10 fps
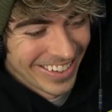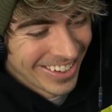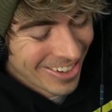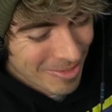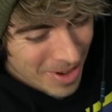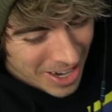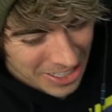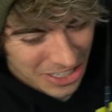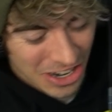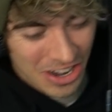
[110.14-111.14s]
oh
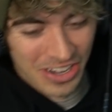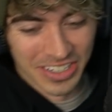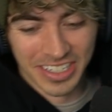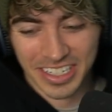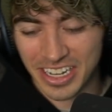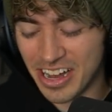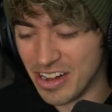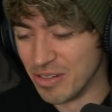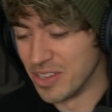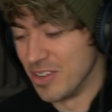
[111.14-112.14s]
my god!
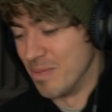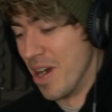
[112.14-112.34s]
Oh, you